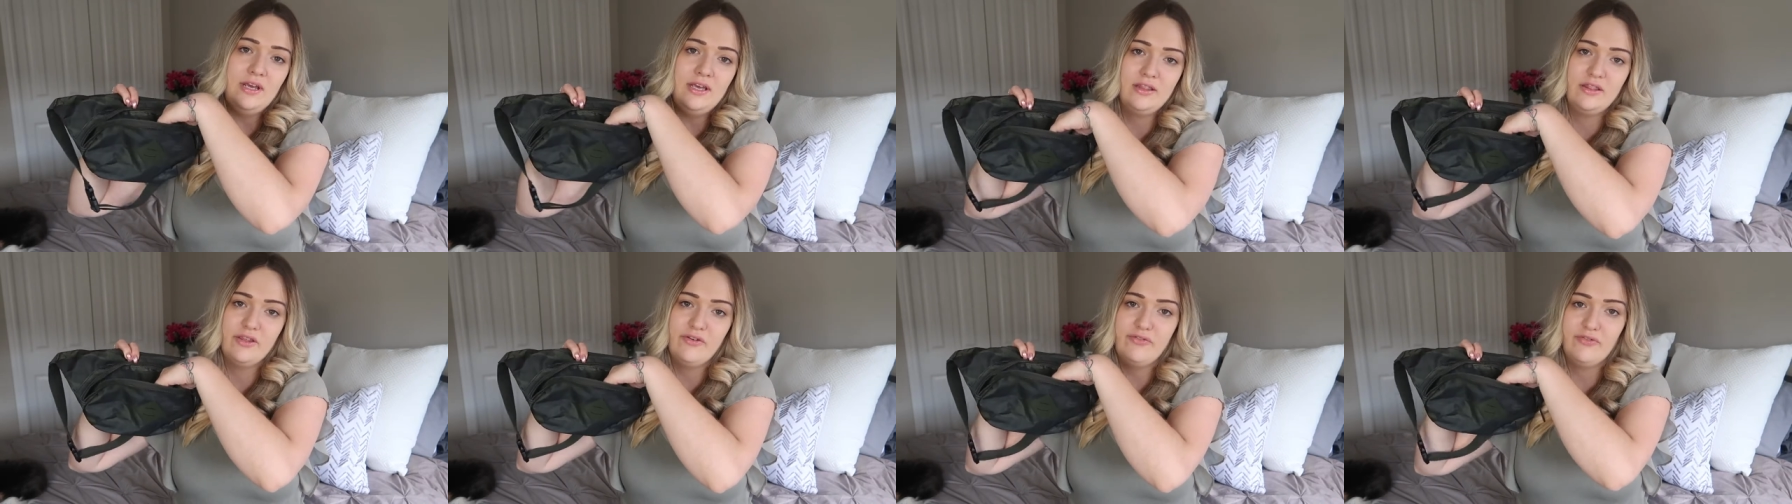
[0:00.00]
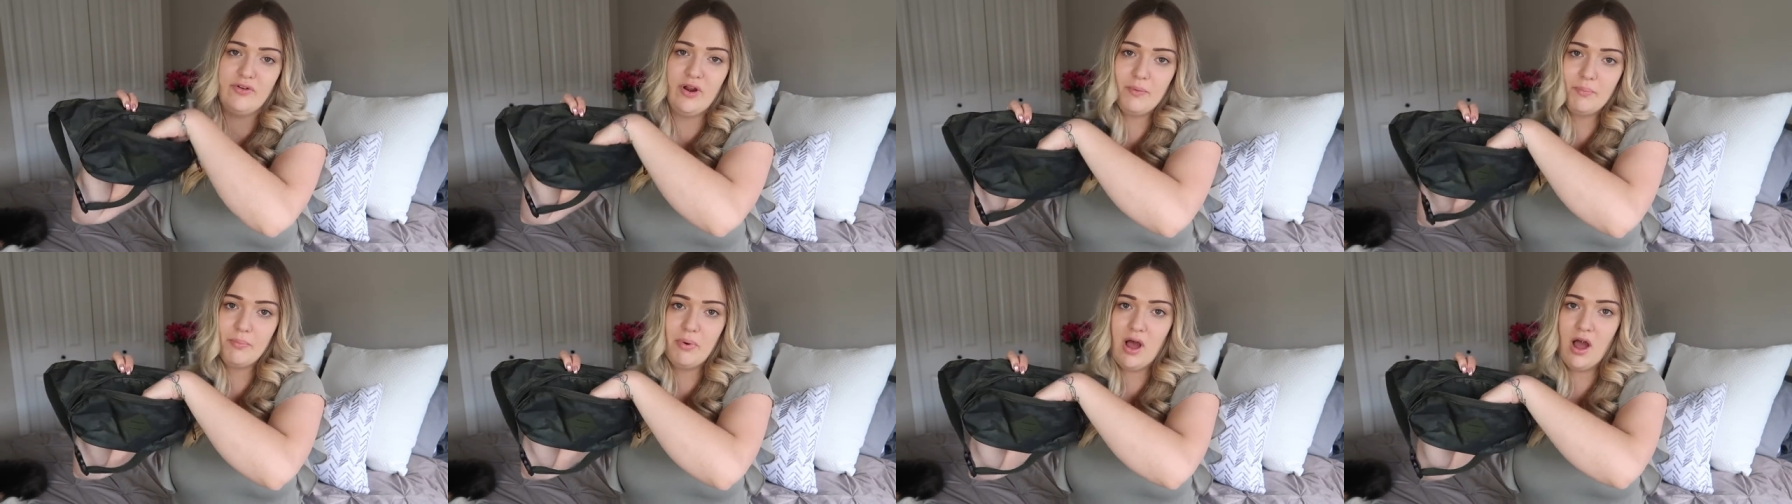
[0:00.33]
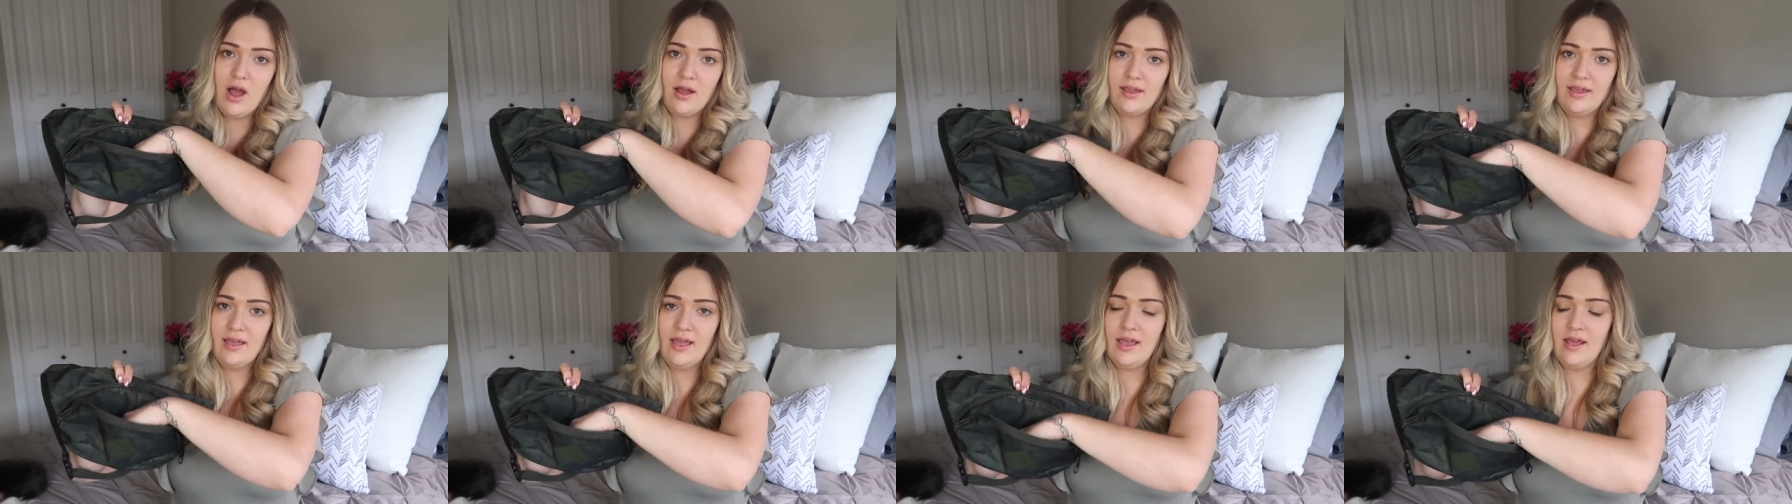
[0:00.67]
in the front
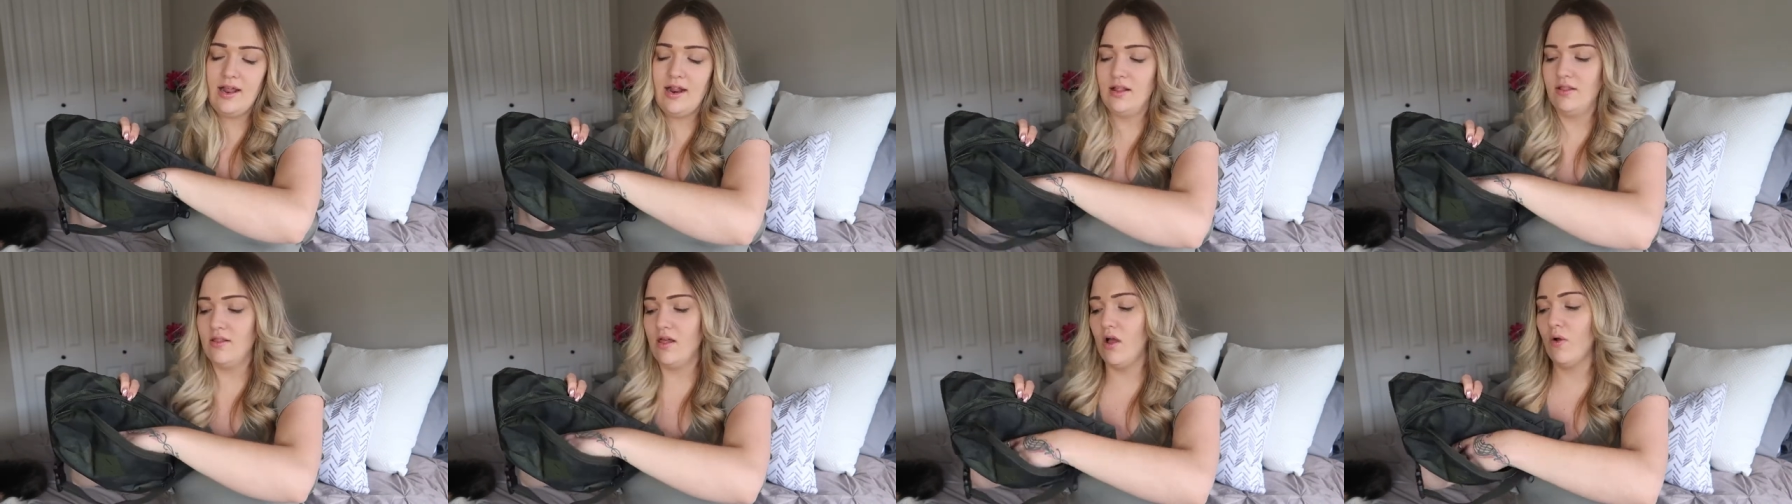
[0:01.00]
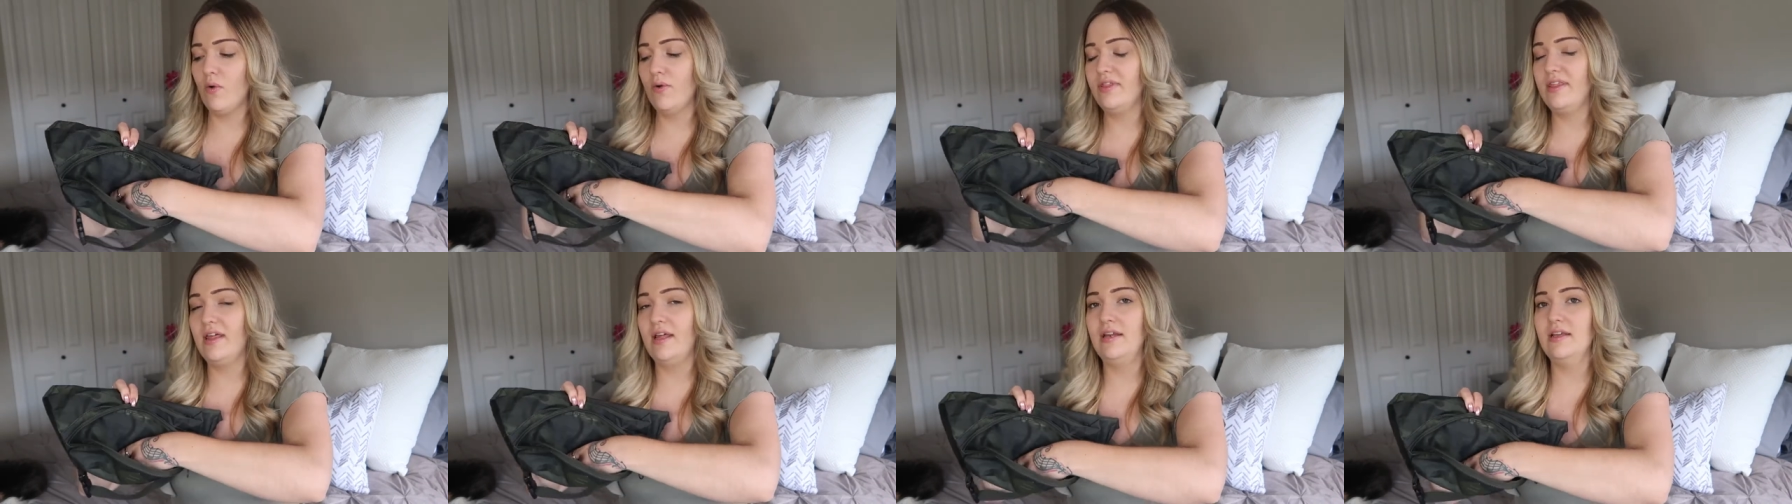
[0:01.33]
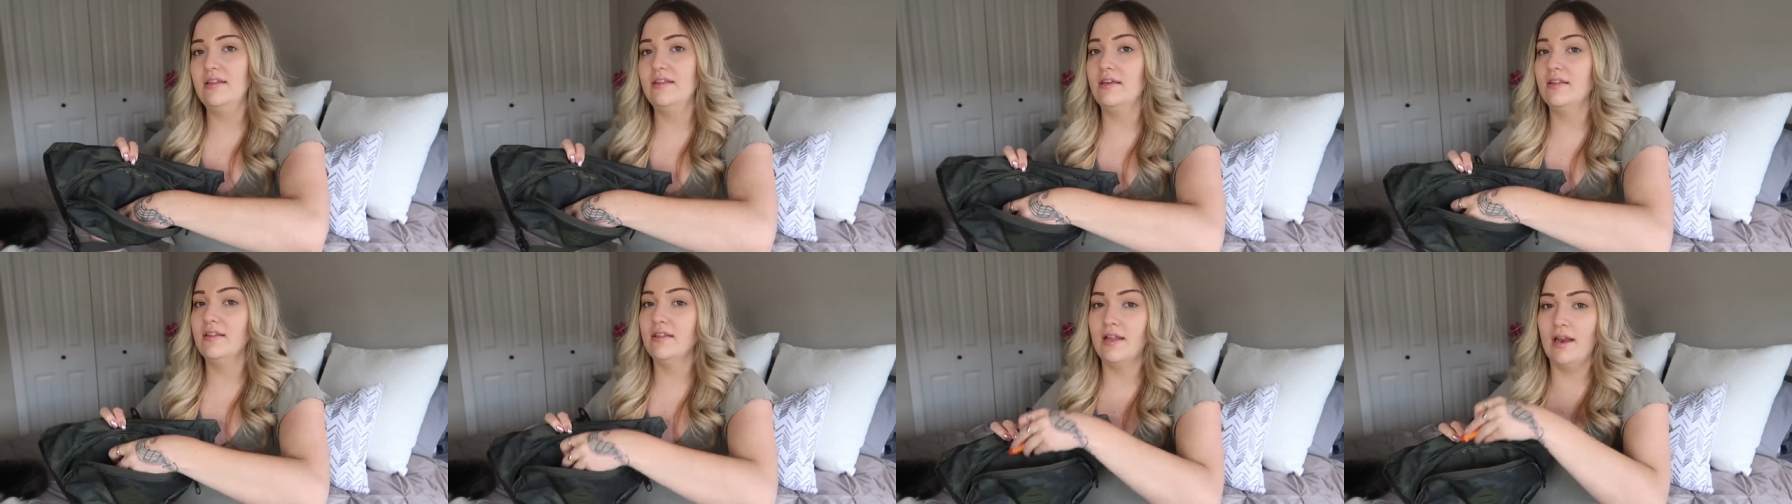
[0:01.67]
pocket along with
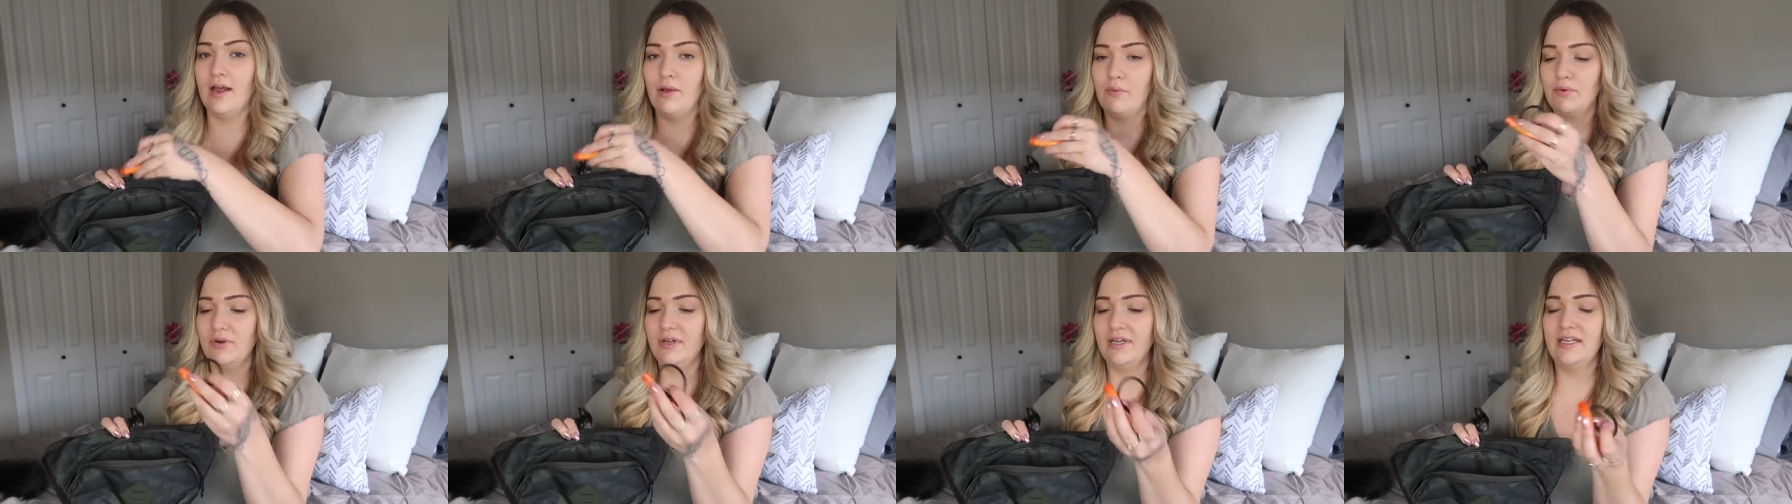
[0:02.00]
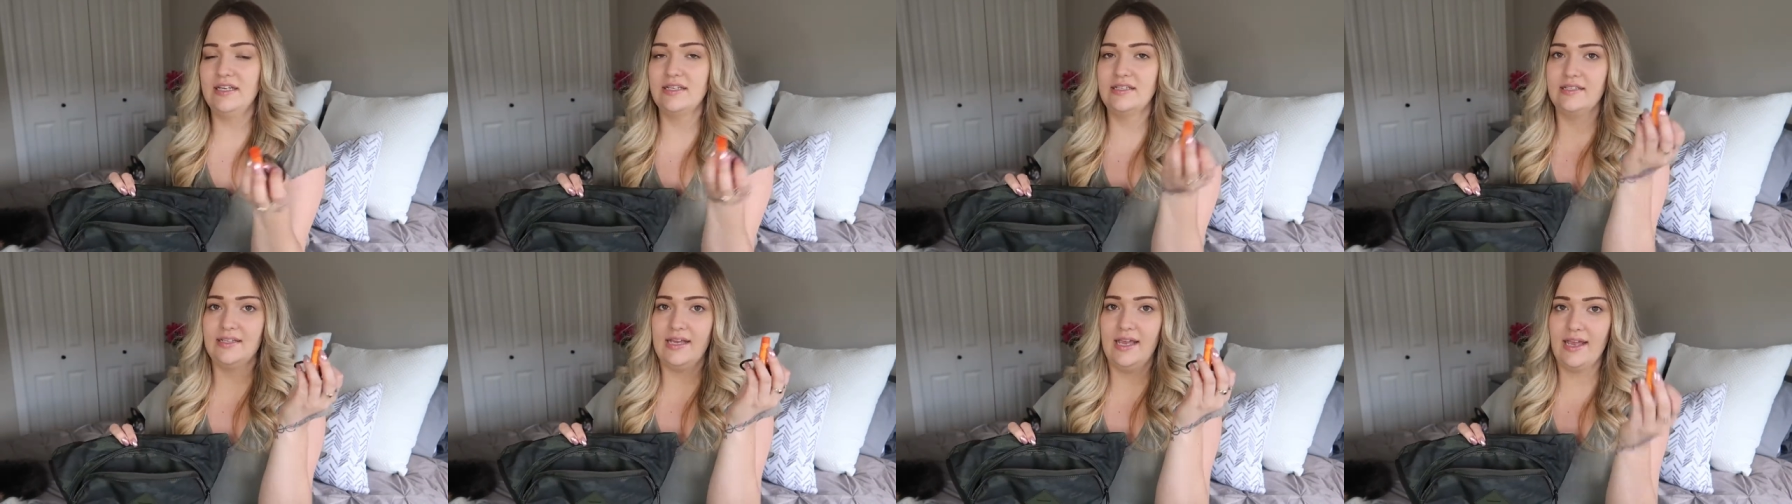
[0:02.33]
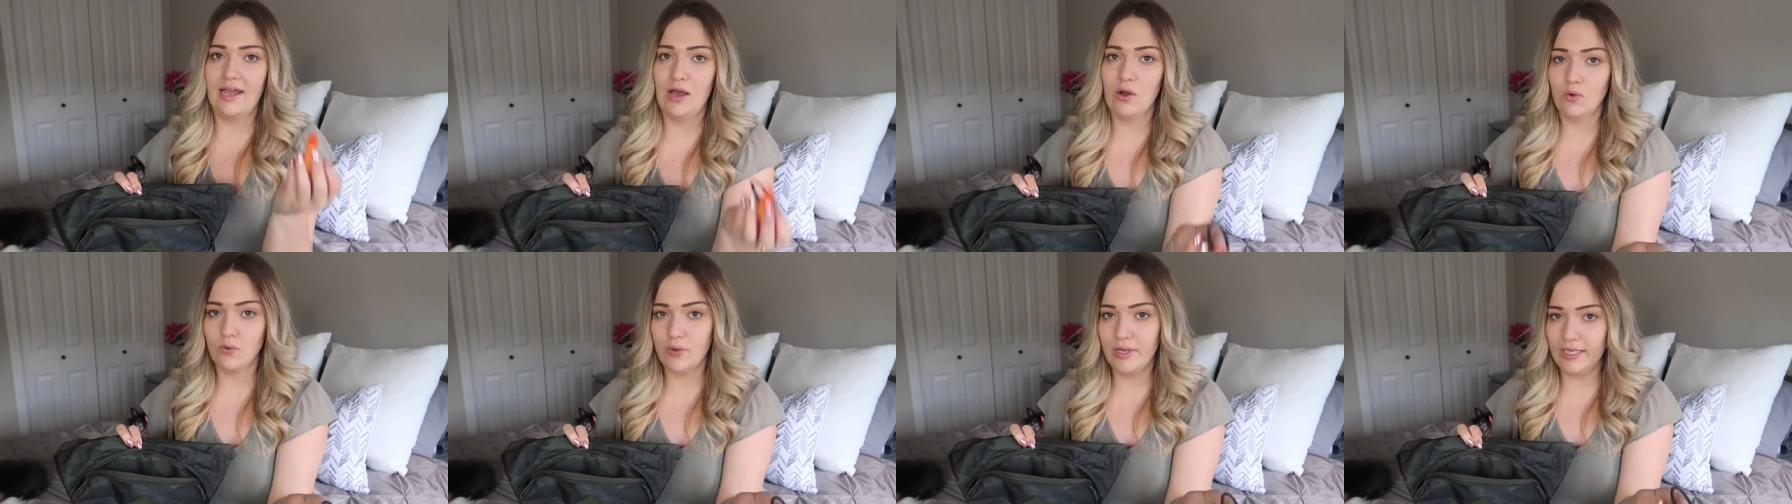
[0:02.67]
anything that I would need to
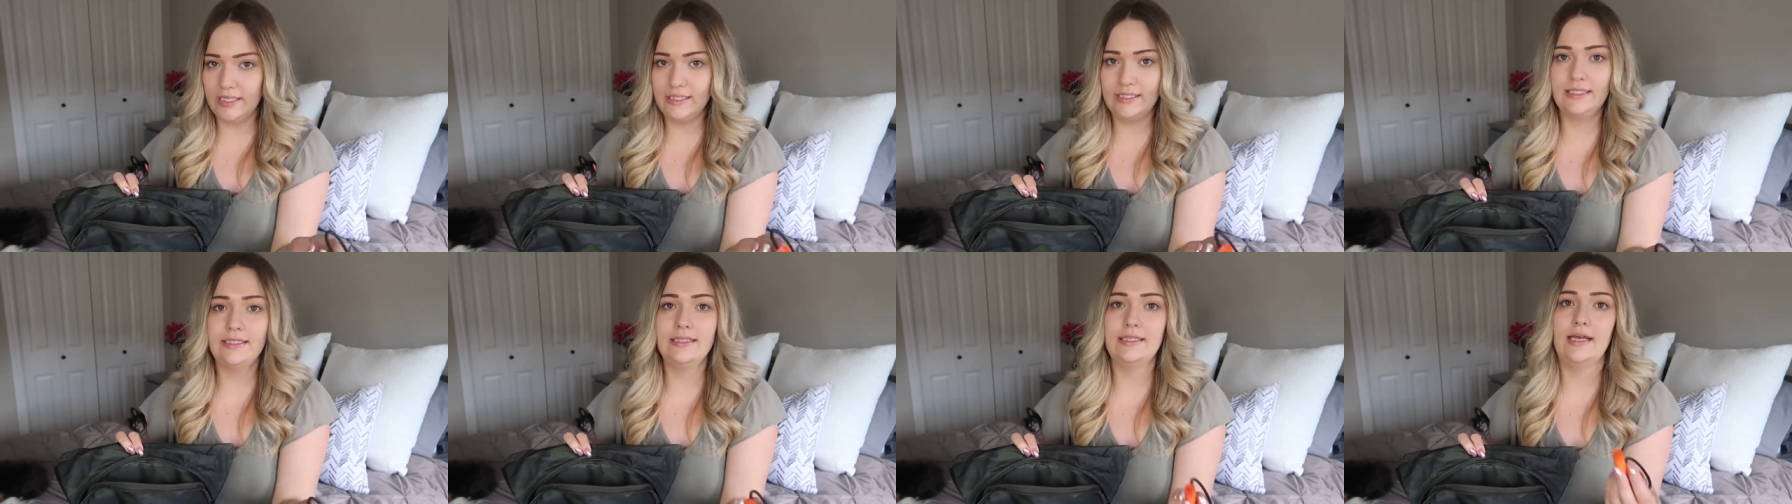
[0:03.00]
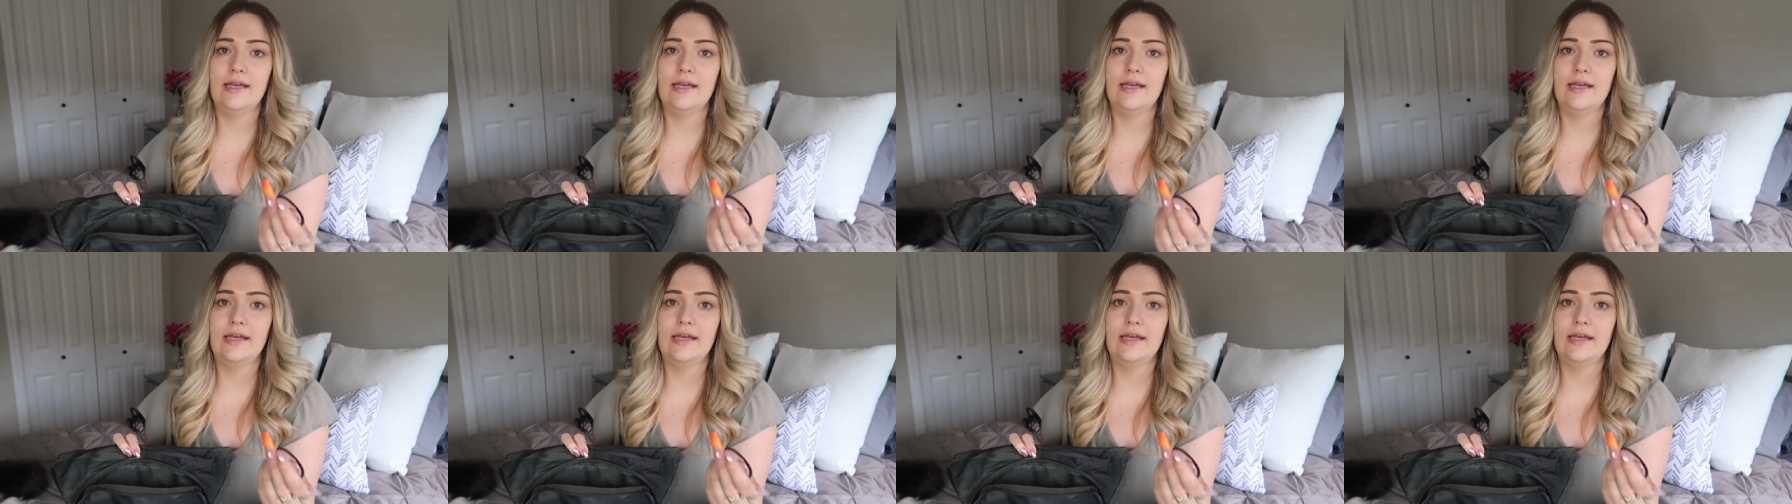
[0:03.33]
take out quickly,